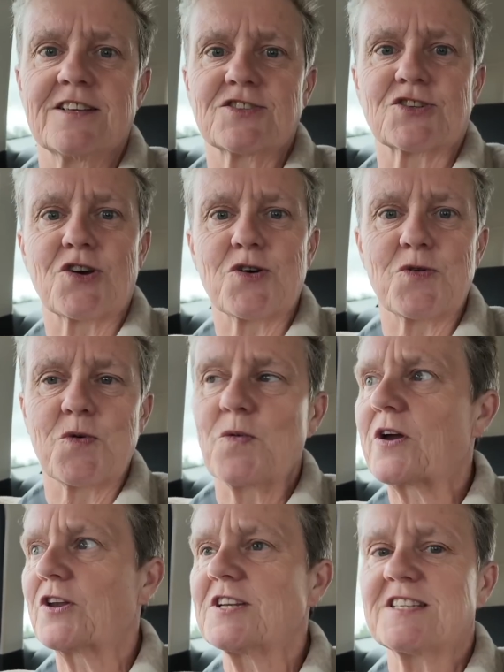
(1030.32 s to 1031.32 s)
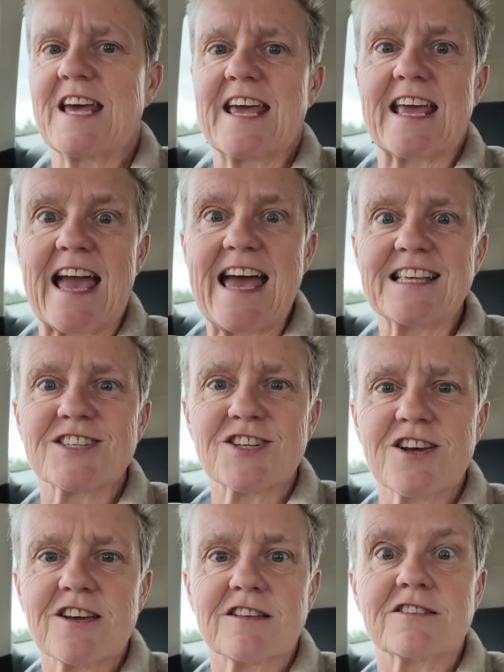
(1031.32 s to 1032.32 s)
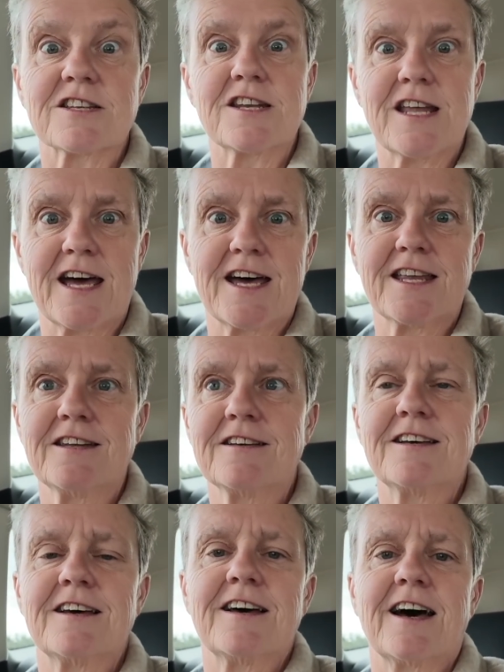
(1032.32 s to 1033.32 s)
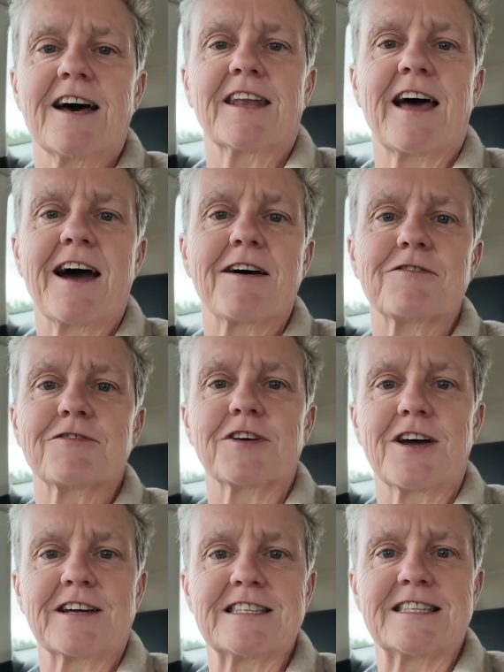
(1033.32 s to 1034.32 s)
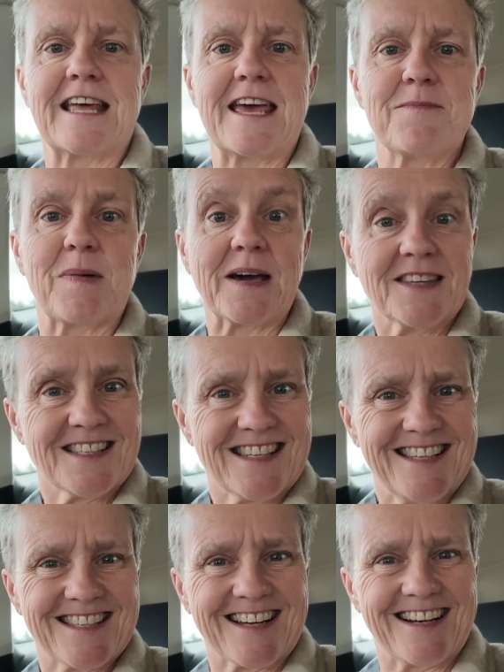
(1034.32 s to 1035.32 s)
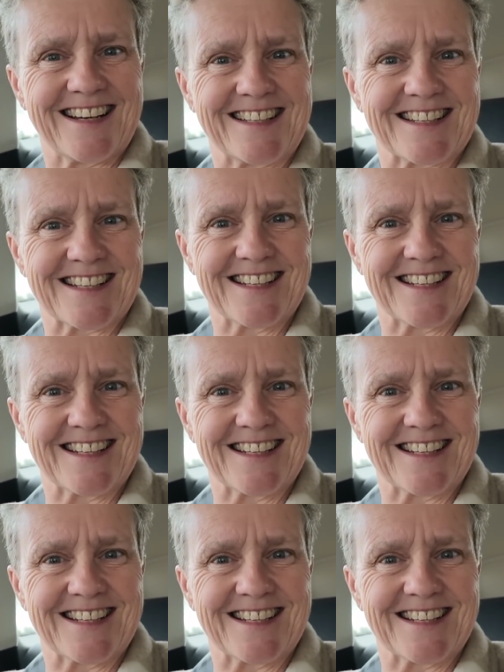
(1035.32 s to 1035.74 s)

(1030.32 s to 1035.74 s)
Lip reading: So we're going to take Esna to Nairn and have a nice day by the seaside.